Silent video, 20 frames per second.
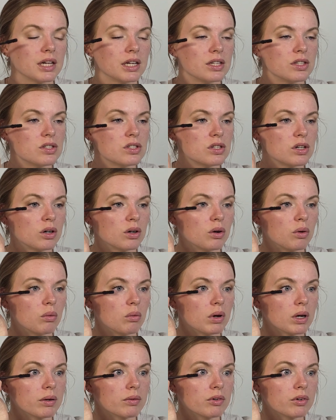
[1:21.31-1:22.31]
And so
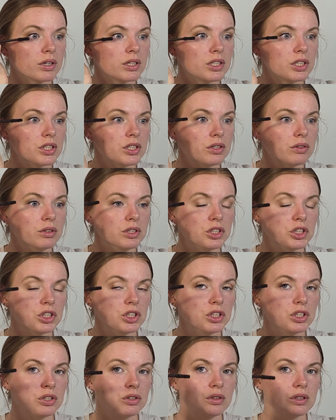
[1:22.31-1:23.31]
what I'm going to do is
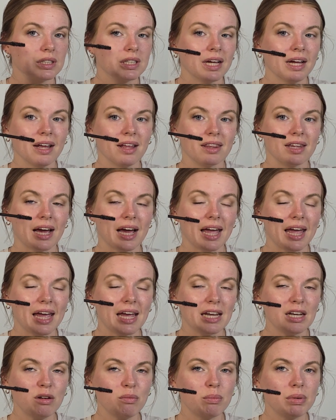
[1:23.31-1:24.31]
just use that
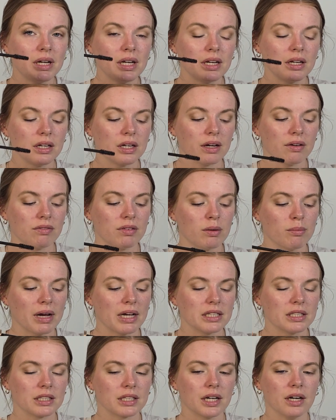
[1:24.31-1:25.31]
end bit of the
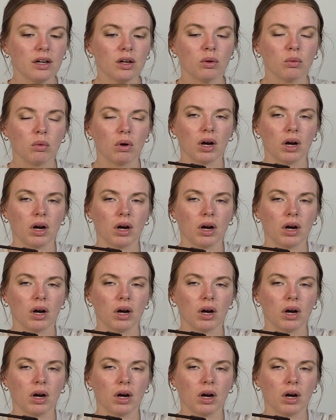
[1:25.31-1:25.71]
mascara